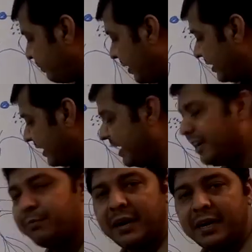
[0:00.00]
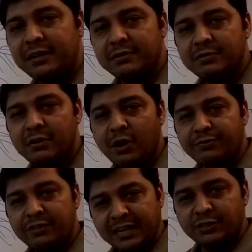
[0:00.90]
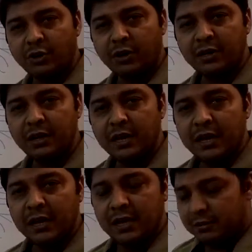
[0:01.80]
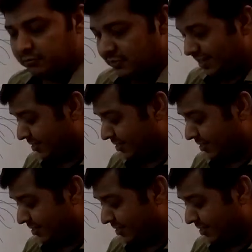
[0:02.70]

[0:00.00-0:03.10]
part, end part of the axon, is